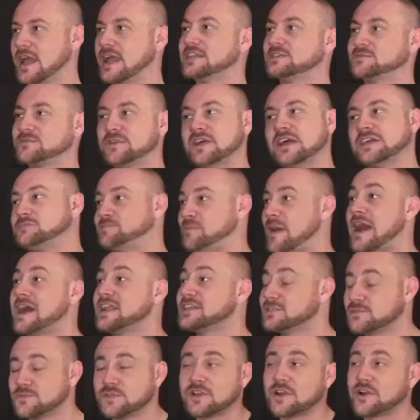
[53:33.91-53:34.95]
as bad
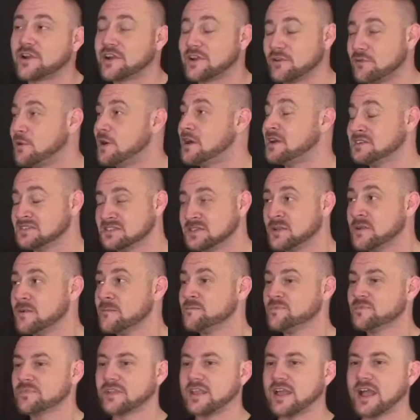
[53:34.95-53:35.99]
as Valerian was.
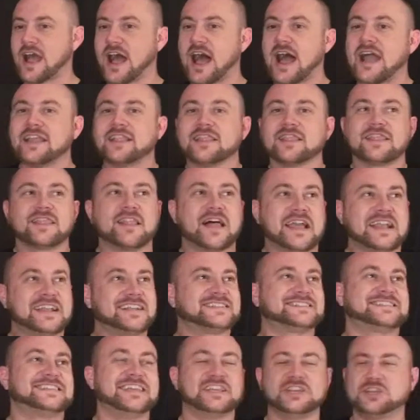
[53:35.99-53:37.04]
I like
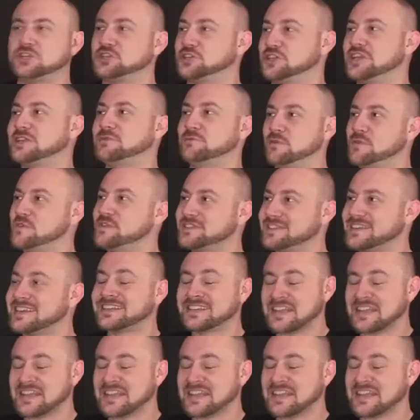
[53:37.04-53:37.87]
seeing shitty movies like